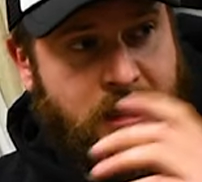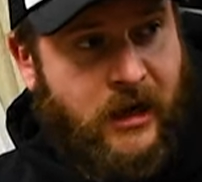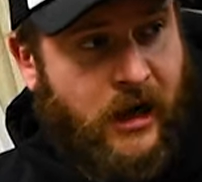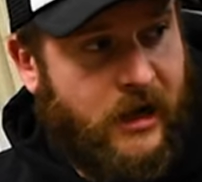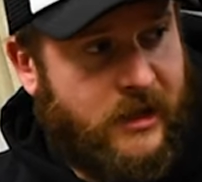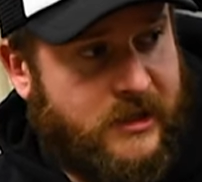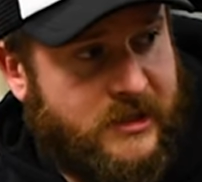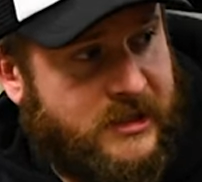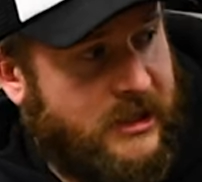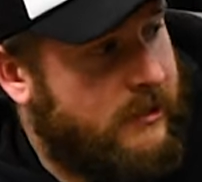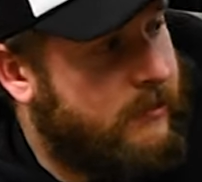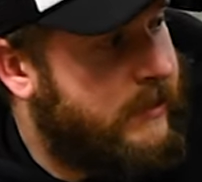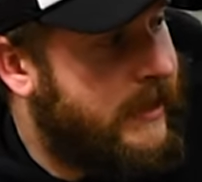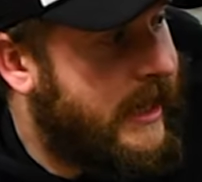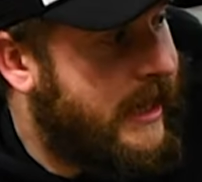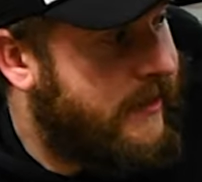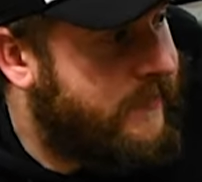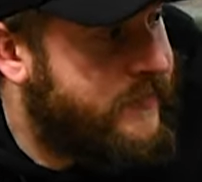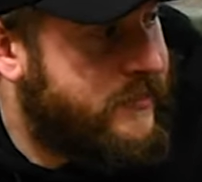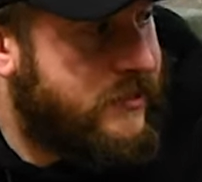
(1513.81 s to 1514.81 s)
Honda
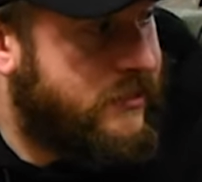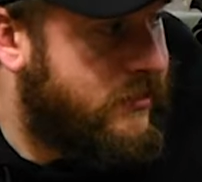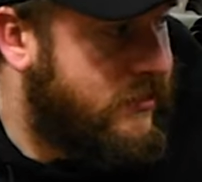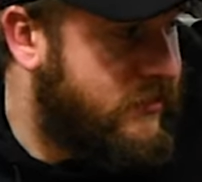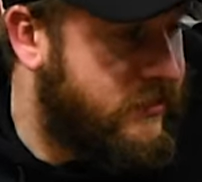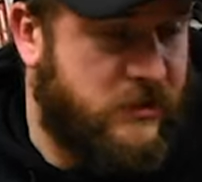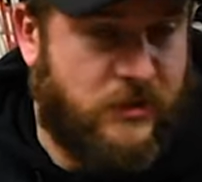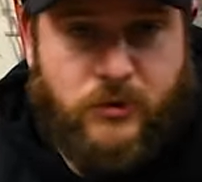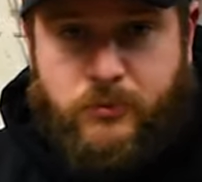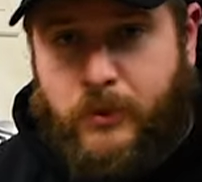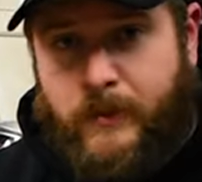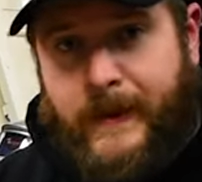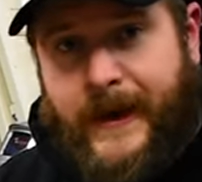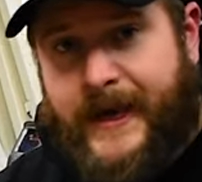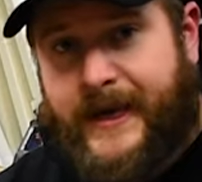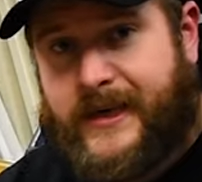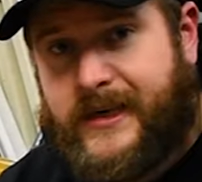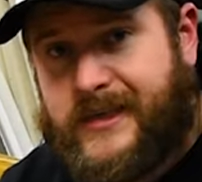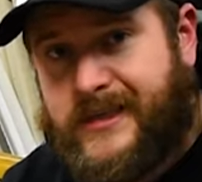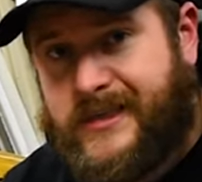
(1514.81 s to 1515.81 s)
CBFs or Super
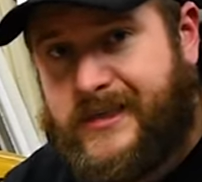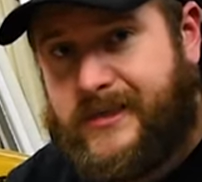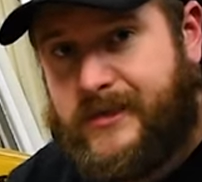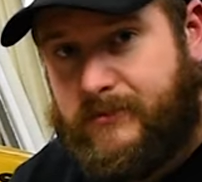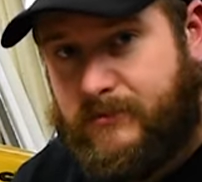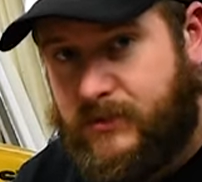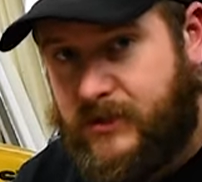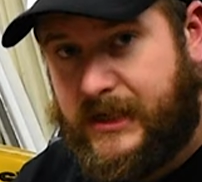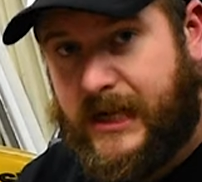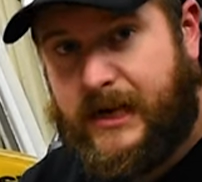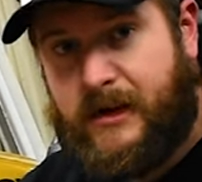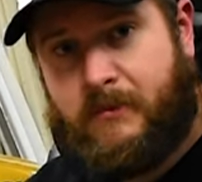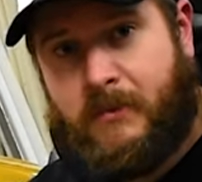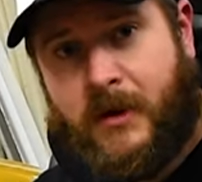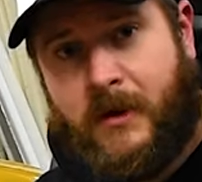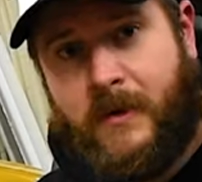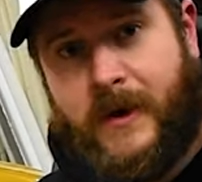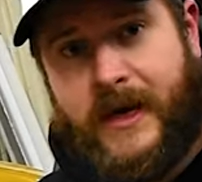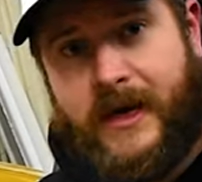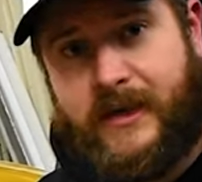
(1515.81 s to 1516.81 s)
Magnas, send them
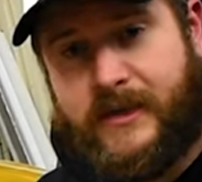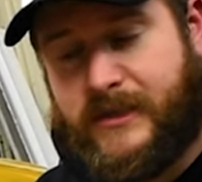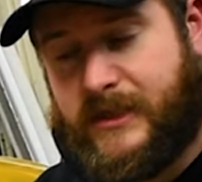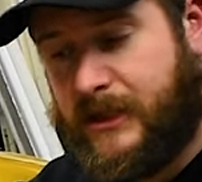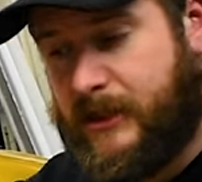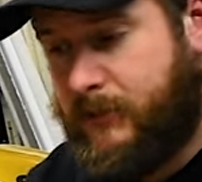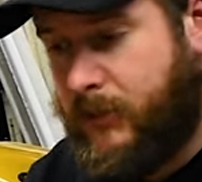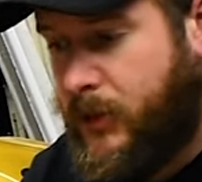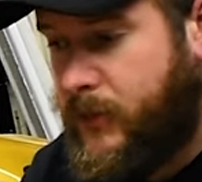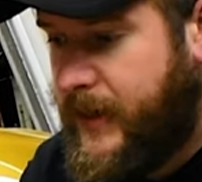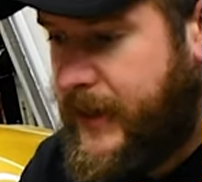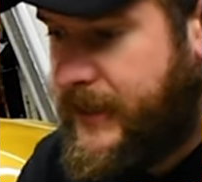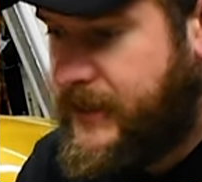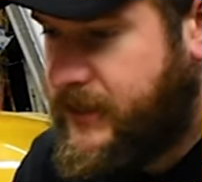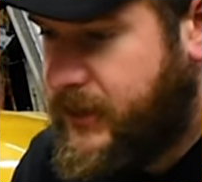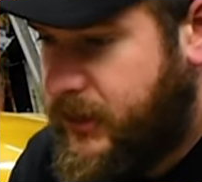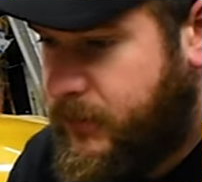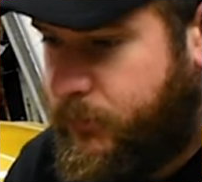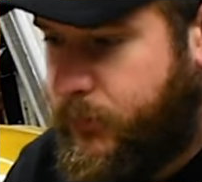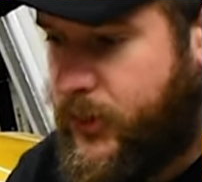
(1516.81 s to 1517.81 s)
my way,
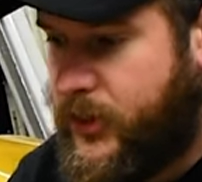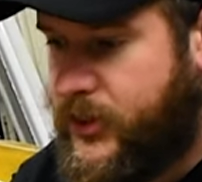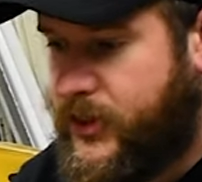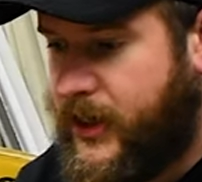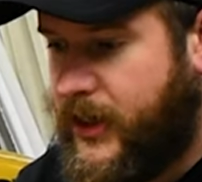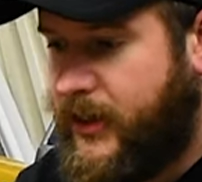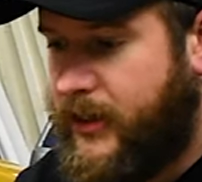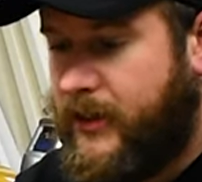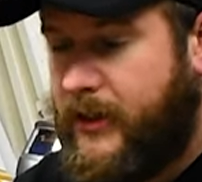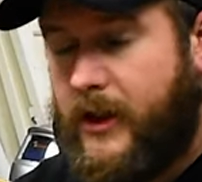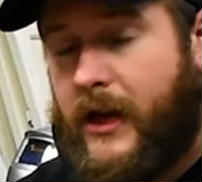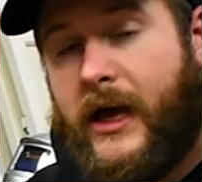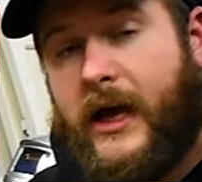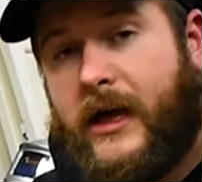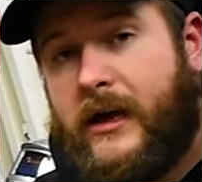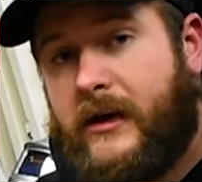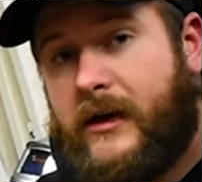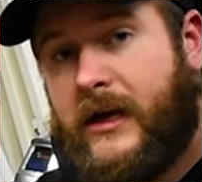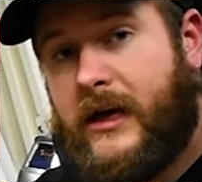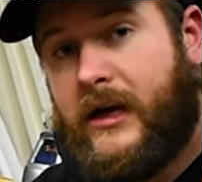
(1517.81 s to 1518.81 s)
it's all appreciated.
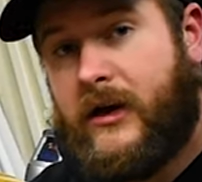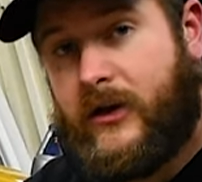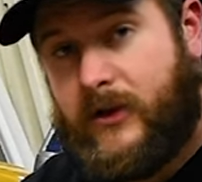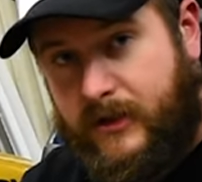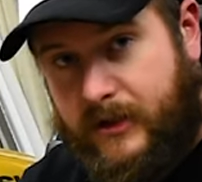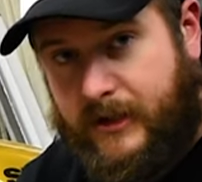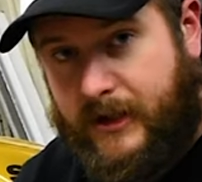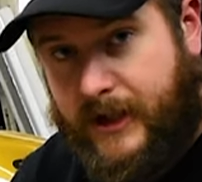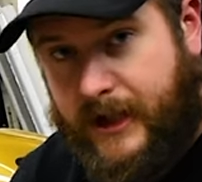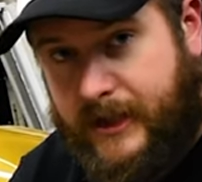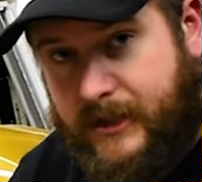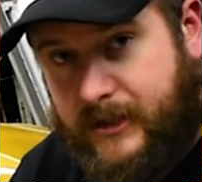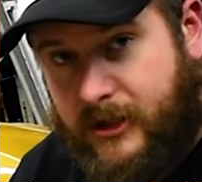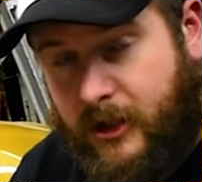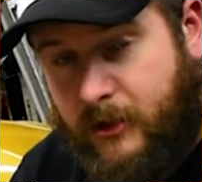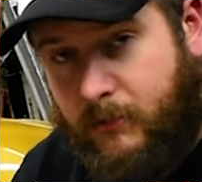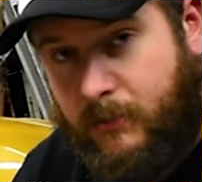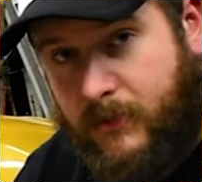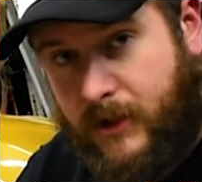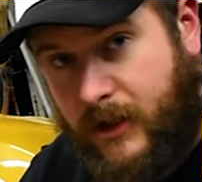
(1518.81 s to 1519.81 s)
And until next
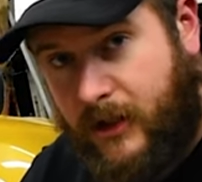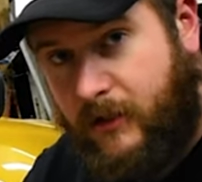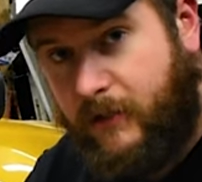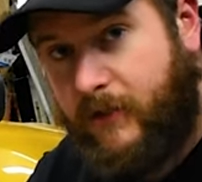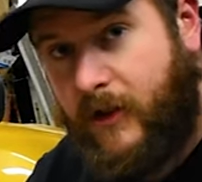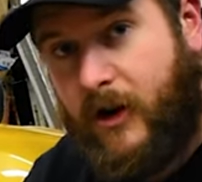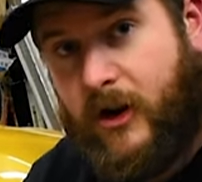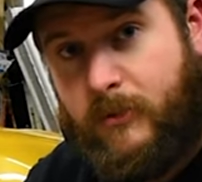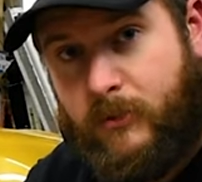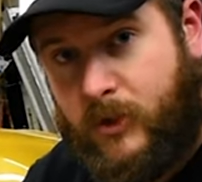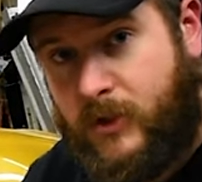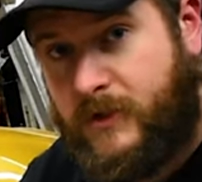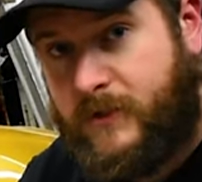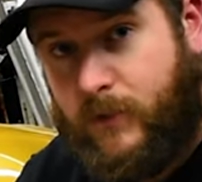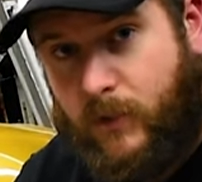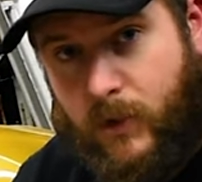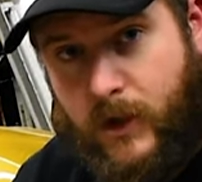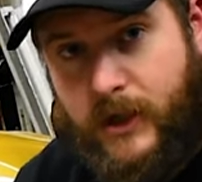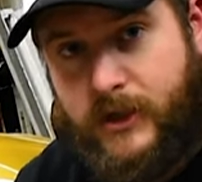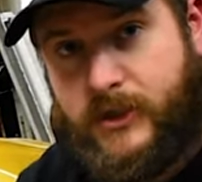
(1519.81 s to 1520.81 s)
time, thank you very much
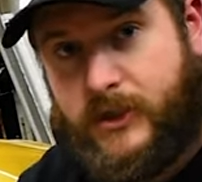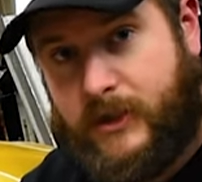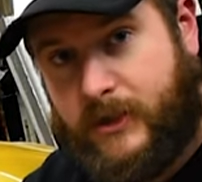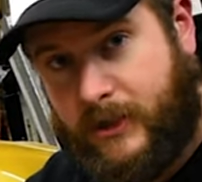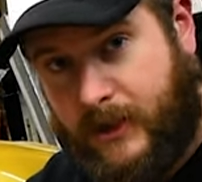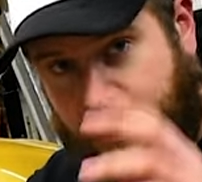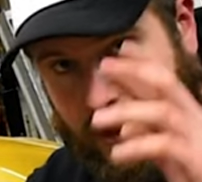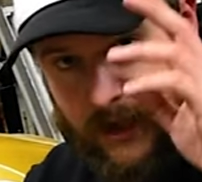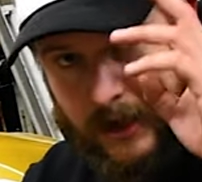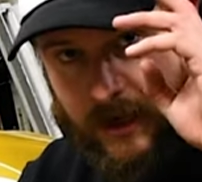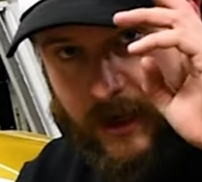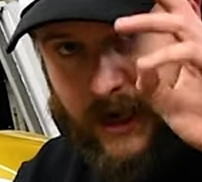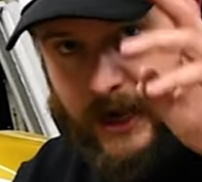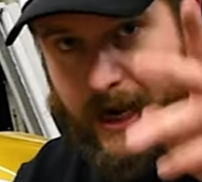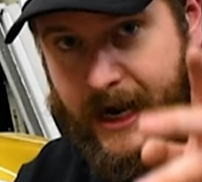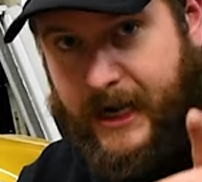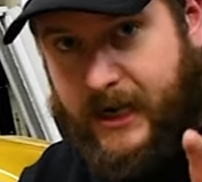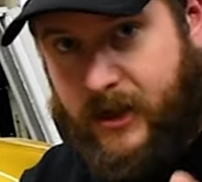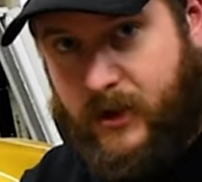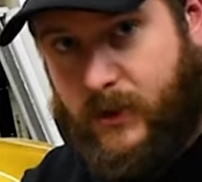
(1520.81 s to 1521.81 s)
for watching.
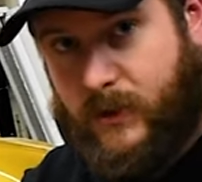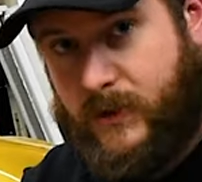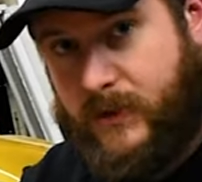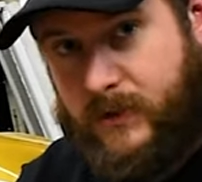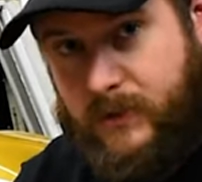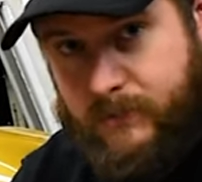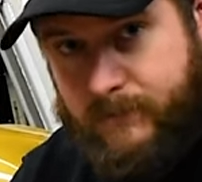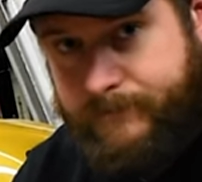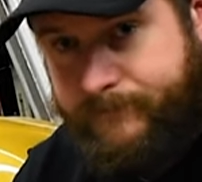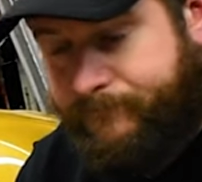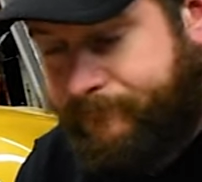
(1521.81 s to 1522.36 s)
Adios.